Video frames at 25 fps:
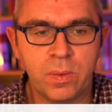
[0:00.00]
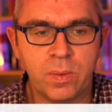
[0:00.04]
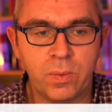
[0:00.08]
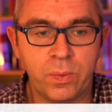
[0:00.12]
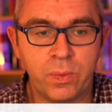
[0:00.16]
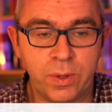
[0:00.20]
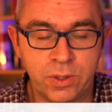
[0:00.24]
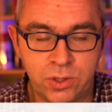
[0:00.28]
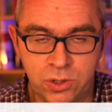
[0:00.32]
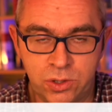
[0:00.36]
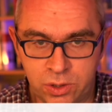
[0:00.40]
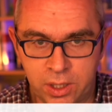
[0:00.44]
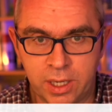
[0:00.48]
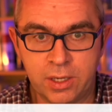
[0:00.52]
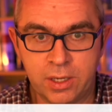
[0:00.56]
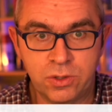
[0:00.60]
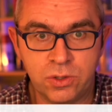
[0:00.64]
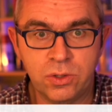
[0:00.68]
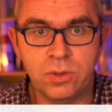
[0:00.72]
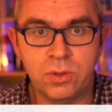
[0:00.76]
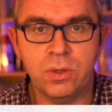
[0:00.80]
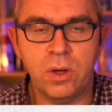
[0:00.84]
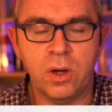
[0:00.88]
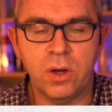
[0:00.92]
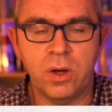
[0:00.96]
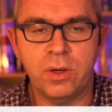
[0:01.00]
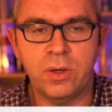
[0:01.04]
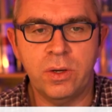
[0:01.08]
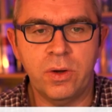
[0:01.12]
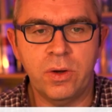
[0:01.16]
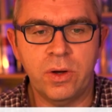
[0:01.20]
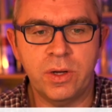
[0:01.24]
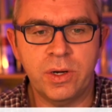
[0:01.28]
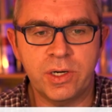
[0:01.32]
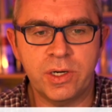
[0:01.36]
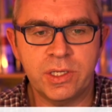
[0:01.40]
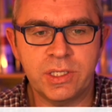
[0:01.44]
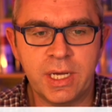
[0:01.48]
which you can do
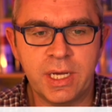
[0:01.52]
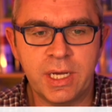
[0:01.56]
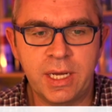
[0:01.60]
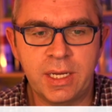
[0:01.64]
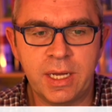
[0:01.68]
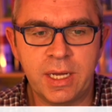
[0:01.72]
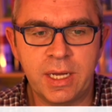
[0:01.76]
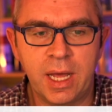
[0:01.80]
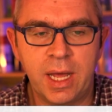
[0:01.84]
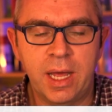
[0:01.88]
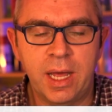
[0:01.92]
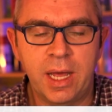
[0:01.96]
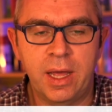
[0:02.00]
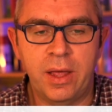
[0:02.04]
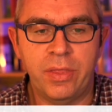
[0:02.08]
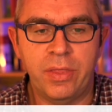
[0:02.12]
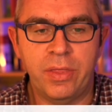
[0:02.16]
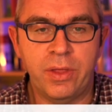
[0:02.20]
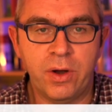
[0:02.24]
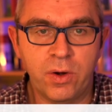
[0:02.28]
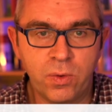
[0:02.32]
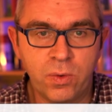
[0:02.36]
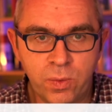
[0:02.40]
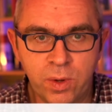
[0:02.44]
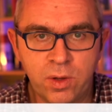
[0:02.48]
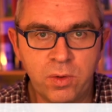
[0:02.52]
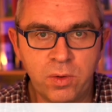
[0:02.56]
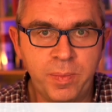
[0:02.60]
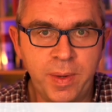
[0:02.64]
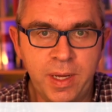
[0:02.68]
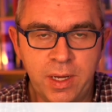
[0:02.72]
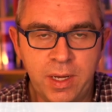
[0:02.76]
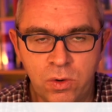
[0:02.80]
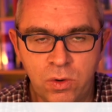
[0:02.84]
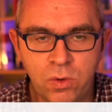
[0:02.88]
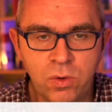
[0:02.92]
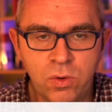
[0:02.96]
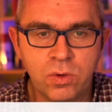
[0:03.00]
on our site, there will
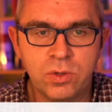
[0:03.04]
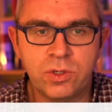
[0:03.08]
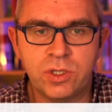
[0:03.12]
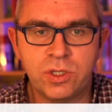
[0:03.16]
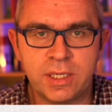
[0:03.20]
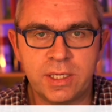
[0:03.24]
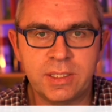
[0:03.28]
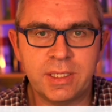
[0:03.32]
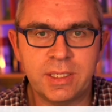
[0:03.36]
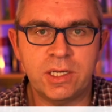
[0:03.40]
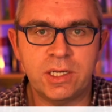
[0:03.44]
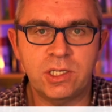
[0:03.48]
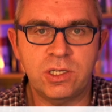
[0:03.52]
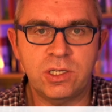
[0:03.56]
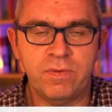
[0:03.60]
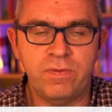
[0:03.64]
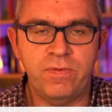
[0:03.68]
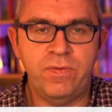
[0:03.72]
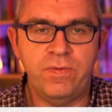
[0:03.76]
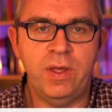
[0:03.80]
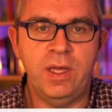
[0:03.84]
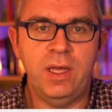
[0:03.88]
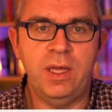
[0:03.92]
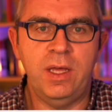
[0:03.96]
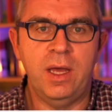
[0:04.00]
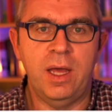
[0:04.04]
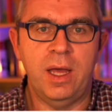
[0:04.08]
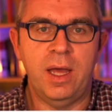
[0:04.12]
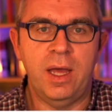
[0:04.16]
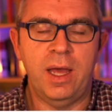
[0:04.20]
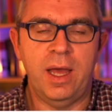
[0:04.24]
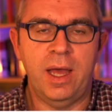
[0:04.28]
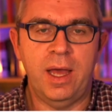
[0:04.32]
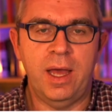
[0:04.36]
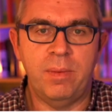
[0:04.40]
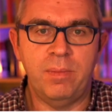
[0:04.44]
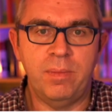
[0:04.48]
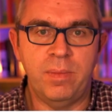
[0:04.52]
be no transaction fee
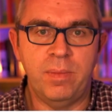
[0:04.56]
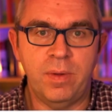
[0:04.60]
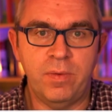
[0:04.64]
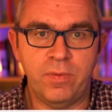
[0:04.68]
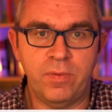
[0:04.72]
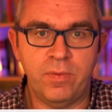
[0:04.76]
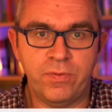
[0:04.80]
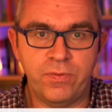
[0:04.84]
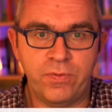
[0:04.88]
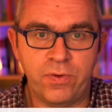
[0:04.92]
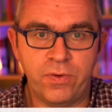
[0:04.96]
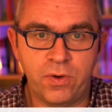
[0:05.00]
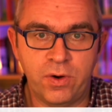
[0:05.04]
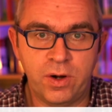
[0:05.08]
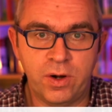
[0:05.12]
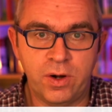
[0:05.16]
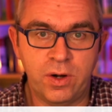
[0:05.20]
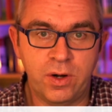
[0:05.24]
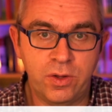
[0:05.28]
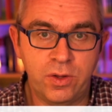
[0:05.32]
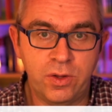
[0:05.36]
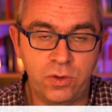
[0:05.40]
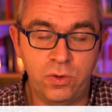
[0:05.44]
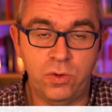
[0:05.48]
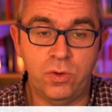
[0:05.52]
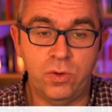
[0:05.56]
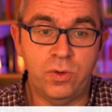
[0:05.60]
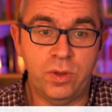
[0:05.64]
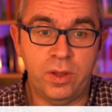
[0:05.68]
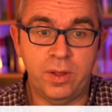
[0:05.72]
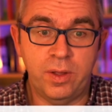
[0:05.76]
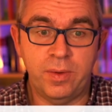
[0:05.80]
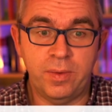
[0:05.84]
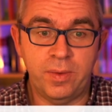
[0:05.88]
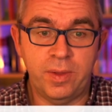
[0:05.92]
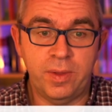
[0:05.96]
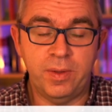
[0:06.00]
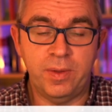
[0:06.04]
for you.
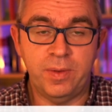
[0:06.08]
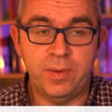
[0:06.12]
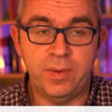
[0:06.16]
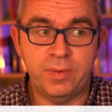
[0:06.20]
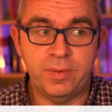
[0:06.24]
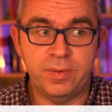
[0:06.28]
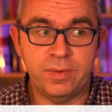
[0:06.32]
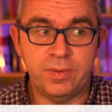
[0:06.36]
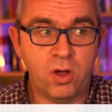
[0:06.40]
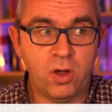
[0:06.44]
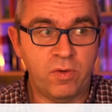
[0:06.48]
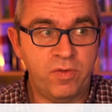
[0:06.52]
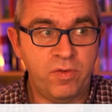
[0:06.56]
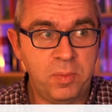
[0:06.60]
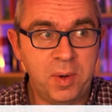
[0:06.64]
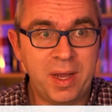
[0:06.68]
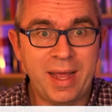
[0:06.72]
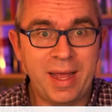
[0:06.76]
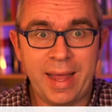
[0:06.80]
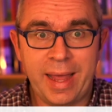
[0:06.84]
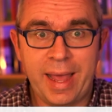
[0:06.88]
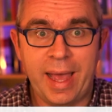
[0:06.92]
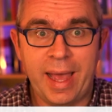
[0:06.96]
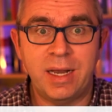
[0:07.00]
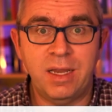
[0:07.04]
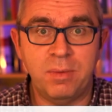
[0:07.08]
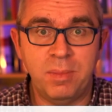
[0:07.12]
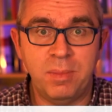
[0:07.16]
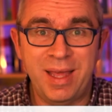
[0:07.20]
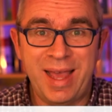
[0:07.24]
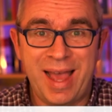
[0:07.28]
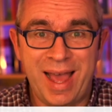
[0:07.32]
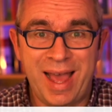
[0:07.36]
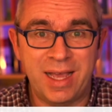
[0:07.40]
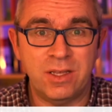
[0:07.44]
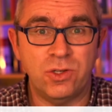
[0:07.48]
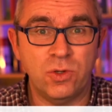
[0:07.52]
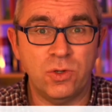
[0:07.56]
The Coffee Break
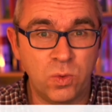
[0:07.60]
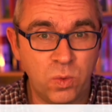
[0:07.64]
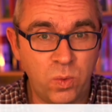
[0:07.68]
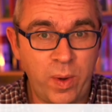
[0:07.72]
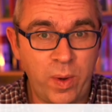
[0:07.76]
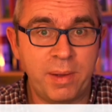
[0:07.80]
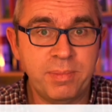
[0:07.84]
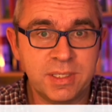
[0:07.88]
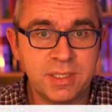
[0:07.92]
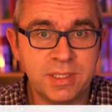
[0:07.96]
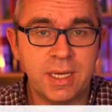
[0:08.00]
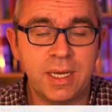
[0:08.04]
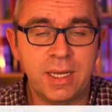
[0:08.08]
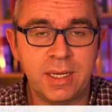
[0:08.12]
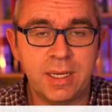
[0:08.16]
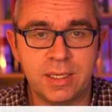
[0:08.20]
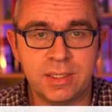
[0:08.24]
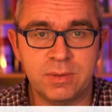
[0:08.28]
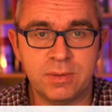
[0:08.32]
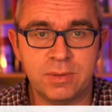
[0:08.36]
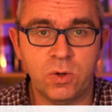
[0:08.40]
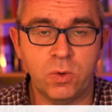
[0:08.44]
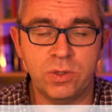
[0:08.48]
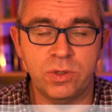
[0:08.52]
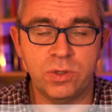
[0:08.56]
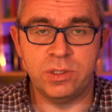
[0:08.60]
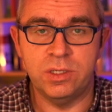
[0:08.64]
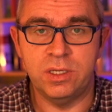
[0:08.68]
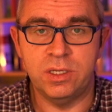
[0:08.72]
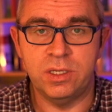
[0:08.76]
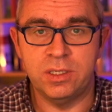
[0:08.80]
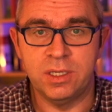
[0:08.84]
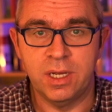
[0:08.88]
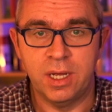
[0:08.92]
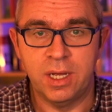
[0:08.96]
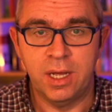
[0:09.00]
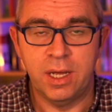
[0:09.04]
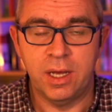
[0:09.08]
Academy actual website is
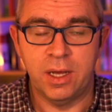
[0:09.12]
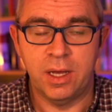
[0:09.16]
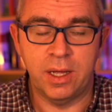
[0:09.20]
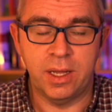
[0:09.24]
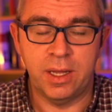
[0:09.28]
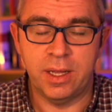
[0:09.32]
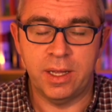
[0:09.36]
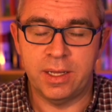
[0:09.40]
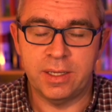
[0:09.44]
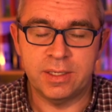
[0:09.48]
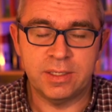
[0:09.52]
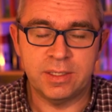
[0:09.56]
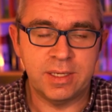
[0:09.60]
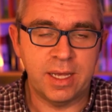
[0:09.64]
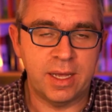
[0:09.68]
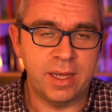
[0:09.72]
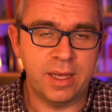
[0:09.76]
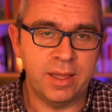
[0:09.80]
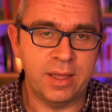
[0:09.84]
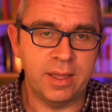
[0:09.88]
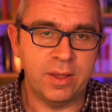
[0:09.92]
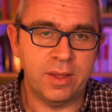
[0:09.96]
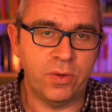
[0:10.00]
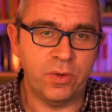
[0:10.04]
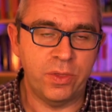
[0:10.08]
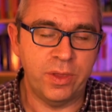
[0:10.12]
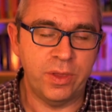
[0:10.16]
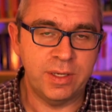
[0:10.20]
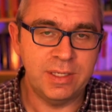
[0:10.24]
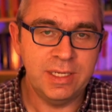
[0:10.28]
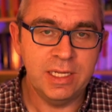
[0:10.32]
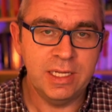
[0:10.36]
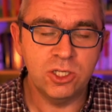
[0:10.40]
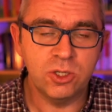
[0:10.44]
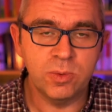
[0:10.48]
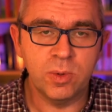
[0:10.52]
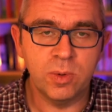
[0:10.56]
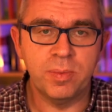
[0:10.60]
hosted, on the
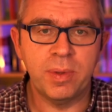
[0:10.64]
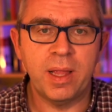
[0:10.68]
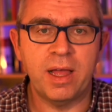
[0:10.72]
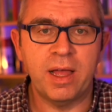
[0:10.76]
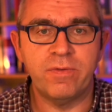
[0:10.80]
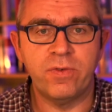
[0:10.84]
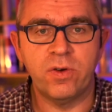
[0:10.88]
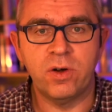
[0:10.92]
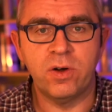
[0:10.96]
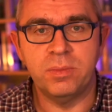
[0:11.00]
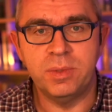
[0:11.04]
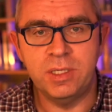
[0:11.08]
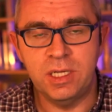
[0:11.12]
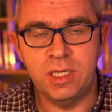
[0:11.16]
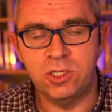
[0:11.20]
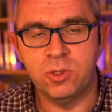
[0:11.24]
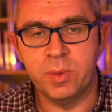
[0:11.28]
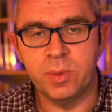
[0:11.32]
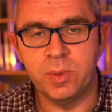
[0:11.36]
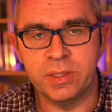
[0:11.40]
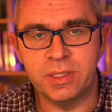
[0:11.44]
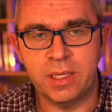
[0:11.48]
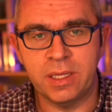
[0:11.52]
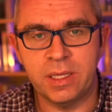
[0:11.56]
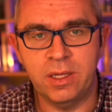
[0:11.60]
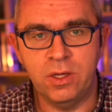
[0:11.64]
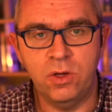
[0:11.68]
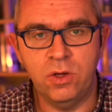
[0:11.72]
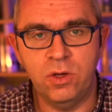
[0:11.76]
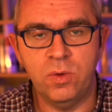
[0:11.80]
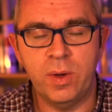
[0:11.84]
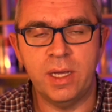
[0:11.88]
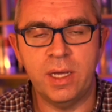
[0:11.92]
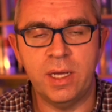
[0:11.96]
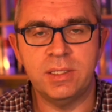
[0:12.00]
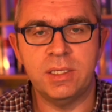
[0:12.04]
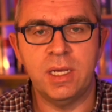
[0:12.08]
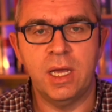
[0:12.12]
Teachable platform. Teachable's in the
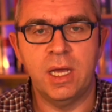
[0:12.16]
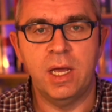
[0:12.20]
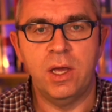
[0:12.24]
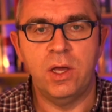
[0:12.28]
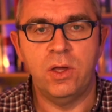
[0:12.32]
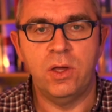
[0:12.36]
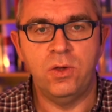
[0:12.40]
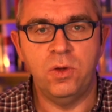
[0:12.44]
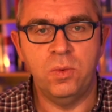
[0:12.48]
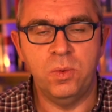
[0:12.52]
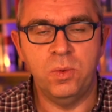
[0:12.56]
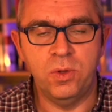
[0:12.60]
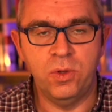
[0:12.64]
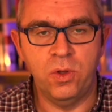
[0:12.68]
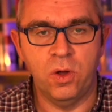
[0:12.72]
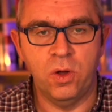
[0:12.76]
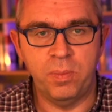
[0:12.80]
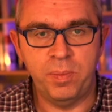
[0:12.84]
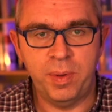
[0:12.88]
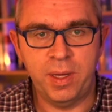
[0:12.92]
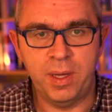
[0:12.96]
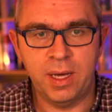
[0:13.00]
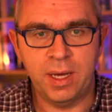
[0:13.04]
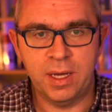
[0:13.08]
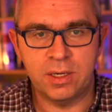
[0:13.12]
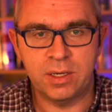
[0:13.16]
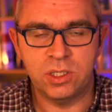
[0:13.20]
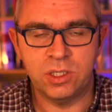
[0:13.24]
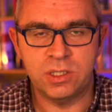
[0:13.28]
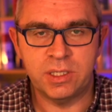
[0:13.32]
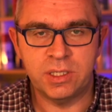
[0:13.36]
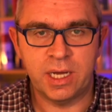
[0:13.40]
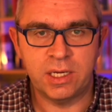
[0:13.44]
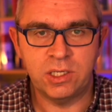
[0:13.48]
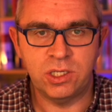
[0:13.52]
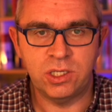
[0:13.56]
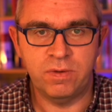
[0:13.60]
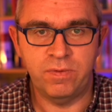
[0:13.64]
US. You will not pay a
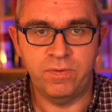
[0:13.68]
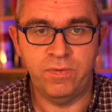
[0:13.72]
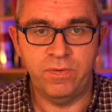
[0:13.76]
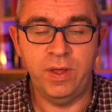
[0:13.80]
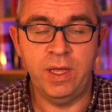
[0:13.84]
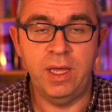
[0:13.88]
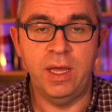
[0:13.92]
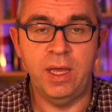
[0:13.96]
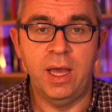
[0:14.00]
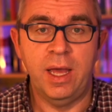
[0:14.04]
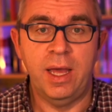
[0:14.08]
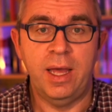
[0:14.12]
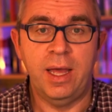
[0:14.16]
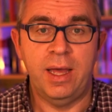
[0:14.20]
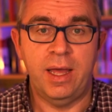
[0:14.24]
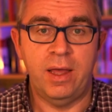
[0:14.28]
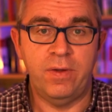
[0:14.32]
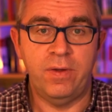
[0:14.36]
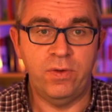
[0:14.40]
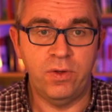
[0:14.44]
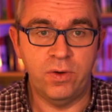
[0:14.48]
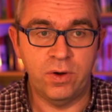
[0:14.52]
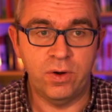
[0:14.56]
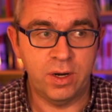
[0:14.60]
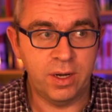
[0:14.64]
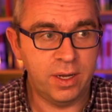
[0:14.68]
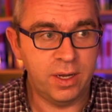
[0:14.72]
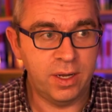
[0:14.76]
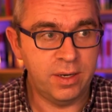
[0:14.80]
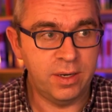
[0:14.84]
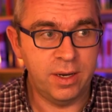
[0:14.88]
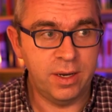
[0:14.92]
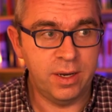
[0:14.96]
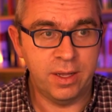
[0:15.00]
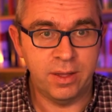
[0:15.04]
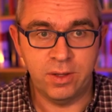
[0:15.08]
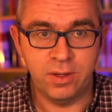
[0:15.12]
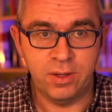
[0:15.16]
transaction fee. If you're
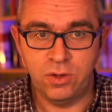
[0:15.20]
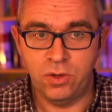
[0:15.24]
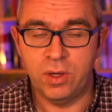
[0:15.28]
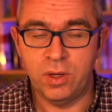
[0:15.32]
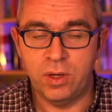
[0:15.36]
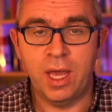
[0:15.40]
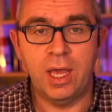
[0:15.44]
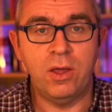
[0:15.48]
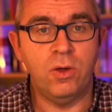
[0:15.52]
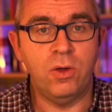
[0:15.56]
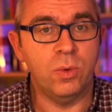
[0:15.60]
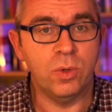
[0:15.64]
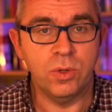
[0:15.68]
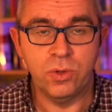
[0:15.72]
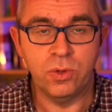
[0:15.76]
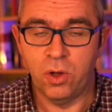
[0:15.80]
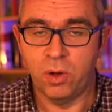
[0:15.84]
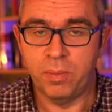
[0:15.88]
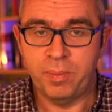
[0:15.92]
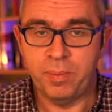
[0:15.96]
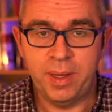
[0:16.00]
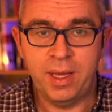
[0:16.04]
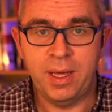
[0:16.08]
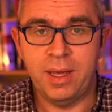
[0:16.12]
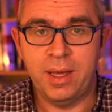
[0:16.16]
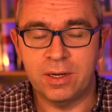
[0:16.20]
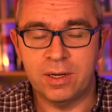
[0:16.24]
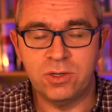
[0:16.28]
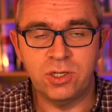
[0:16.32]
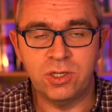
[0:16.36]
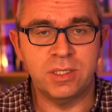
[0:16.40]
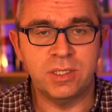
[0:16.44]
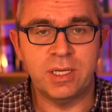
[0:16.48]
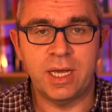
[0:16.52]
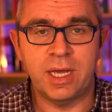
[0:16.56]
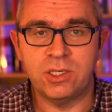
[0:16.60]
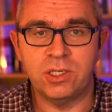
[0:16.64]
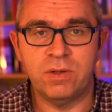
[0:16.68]
in the UK, you will not pay a
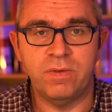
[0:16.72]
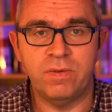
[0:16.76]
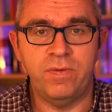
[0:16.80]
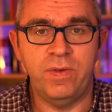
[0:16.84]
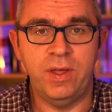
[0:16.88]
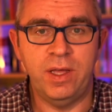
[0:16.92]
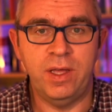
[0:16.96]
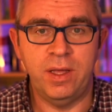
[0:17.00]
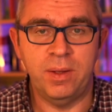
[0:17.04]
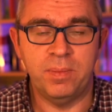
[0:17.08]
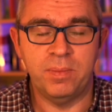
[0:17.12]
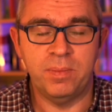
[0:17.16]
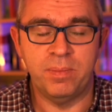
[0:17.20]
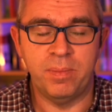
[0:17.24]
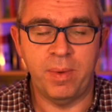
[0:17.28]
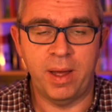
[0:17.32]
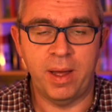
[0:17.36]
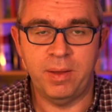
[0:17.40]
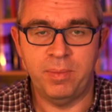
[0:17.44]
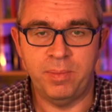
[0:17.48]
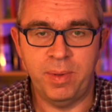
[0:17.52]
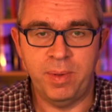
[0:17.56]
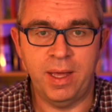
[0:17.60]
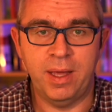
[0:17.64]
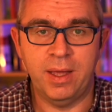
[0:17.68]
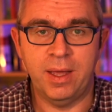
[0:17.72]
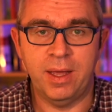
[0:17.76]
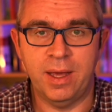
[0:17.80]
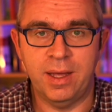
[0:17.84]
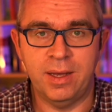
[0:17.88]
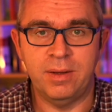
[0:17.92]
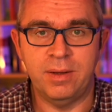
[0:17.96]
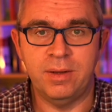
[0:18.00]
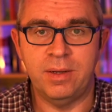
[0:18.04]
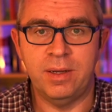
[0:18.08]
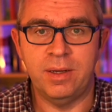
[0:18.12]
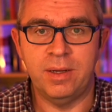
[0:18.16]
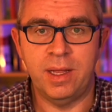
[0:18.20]
transaction fee by paying
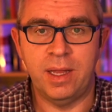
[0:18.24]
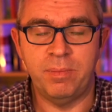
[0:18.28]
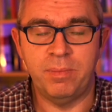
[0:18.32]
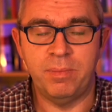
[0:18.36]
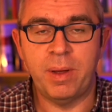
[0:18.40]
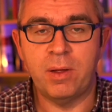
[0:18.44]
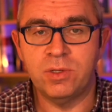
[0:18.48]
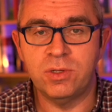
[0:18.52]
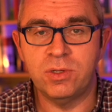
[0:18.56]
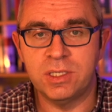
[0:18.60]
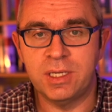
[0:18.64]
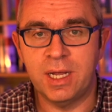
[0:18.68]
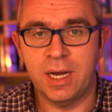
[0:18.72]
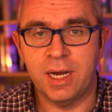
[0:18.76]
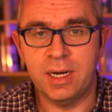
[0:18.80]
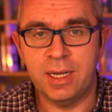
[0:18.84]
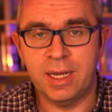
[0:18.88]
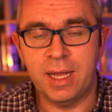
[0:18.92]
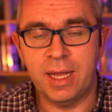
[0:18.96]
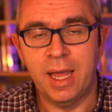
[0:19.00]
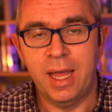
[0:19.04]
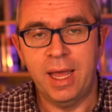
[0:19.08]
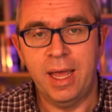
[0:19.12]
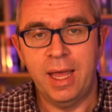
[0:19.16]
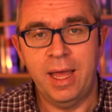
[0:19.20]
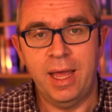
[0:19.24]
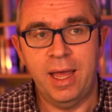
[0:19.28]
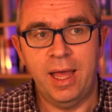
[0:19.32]
in pound sterling.